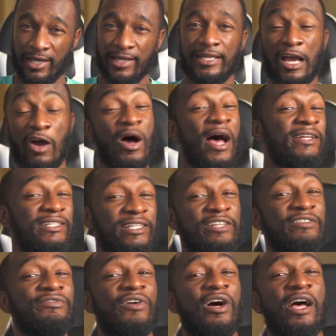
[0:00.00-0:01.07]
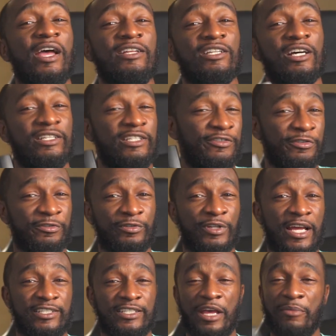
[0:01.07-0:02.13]
Now I did find a different
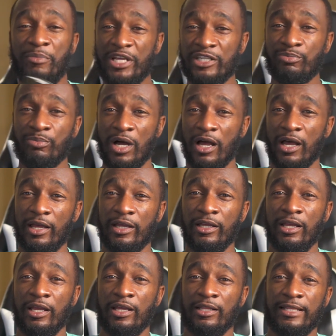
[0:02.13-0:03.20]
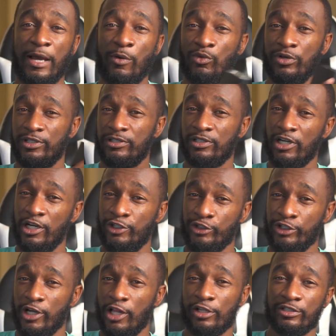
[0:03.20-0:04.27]
flash at Best Buy that was
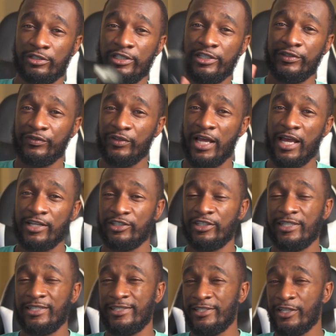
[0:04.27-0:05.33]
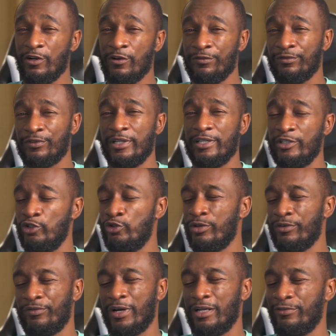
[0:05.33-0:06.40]
$100. This flash itself, you
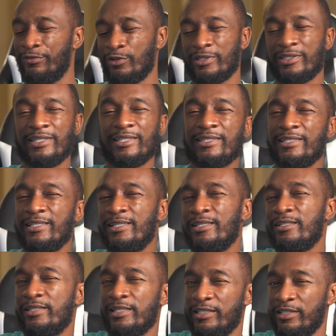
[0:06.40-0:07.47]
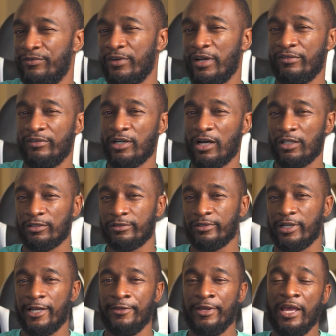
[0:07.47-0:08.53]
can find it for $60 to $65,
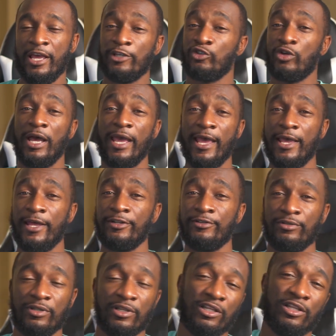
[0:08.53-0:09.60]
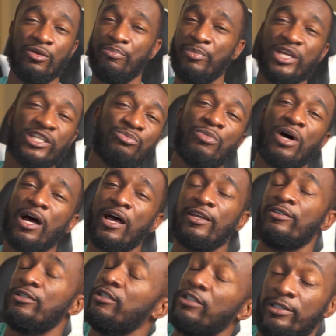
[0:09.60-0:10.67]
right? So I had the Best Buy,
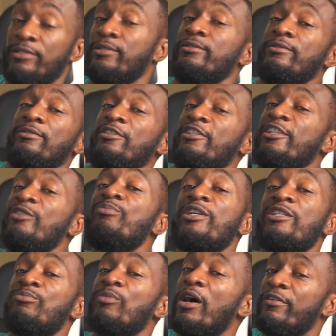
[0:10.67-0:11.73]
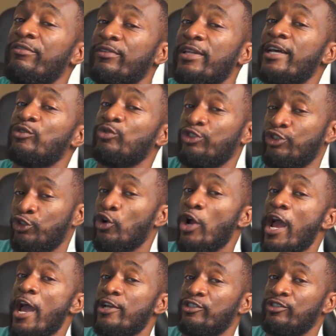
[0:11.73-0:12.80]
listen, this Best Buy flash was
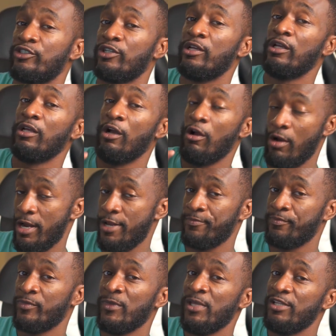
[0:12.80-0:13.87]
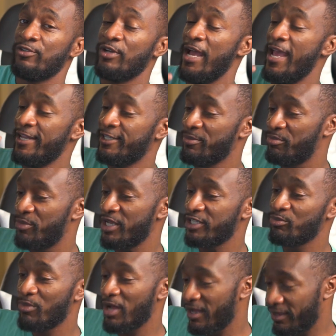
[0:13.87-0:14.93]
trash, all right? So I had the
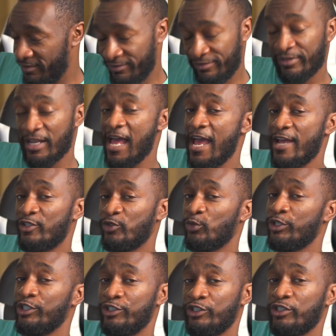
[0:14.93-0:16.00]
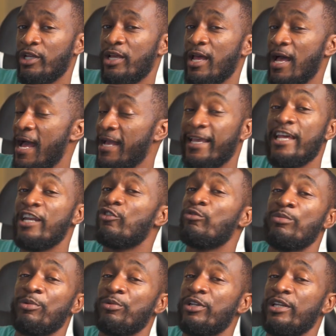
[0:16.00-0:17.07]
Best Buy flash, which I can't even
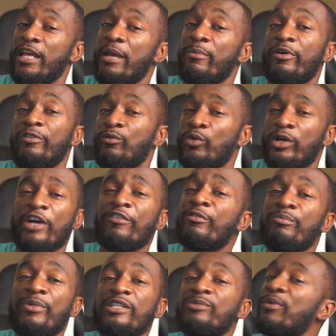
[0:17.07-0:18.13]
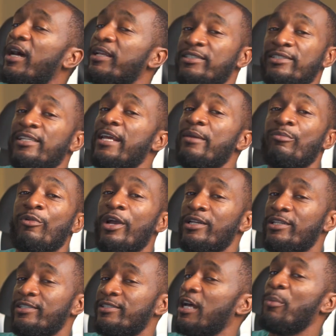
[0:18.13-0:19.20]
remember the name of, whatever Best Buy's name
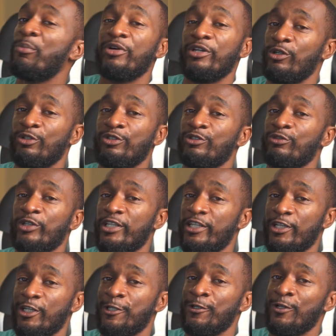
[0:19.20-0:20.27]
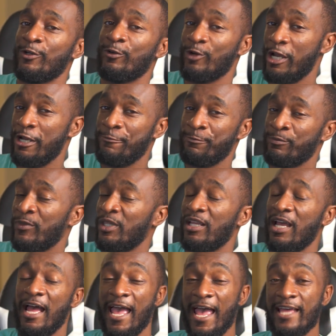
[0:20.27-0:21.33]
brand is. I'll put it on the screen here, right?
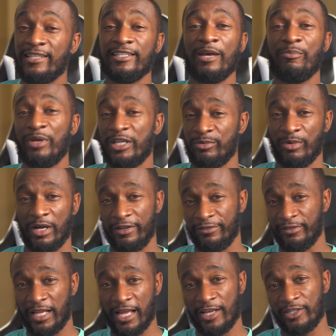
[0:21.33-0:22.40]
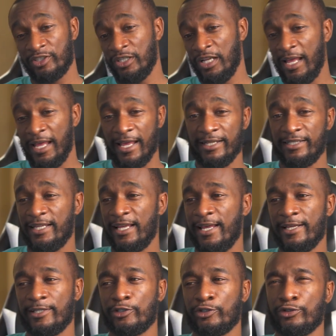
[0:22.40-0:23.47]
I had that Best Buy flash. It
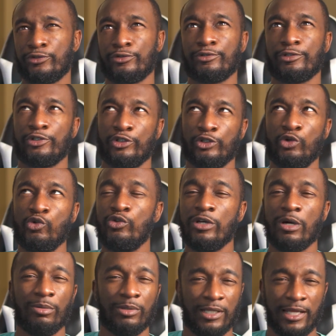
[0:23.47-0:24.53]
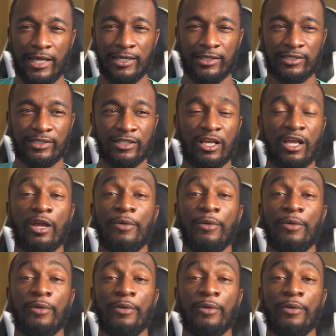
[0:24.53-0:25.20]
takes 2 AA's.